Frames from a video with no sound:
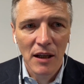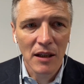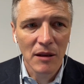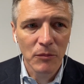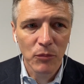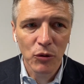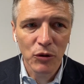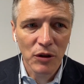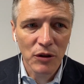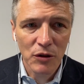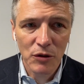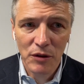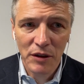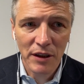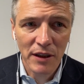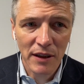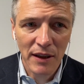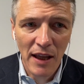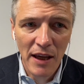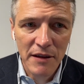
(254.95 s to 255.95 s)
put into real
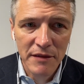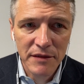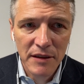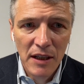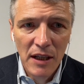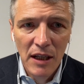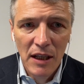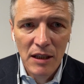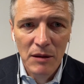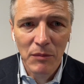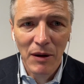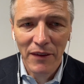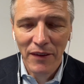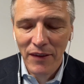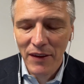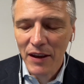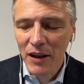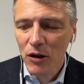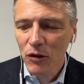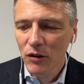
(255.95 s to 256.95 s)
life, but
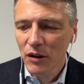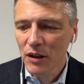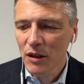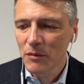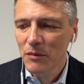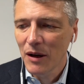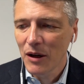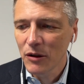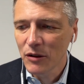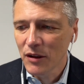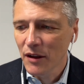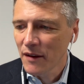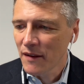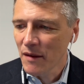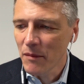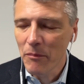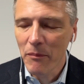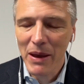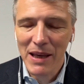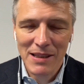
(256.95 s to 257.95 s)
think only about the
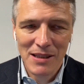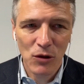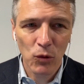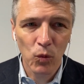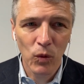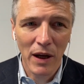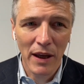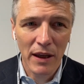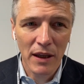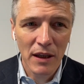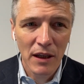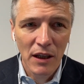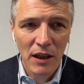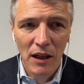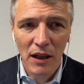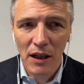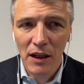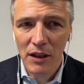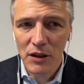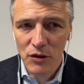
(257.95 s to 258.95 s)
best way
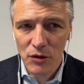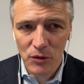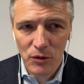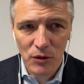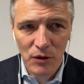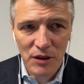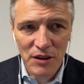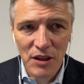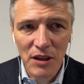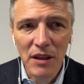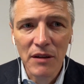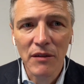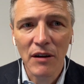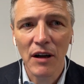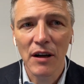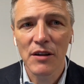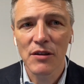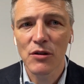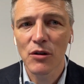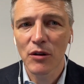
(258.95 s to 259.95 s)
to deliver
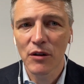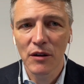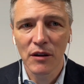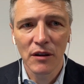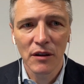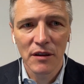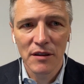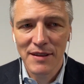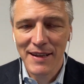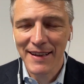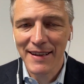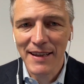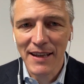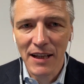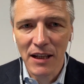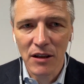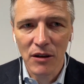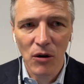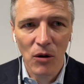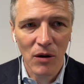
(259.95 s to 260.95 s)
a certain
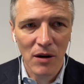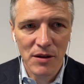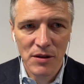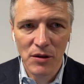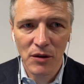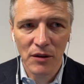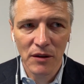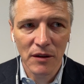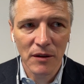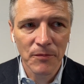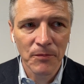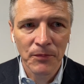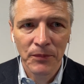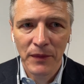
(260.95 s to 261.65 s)
technique or a certain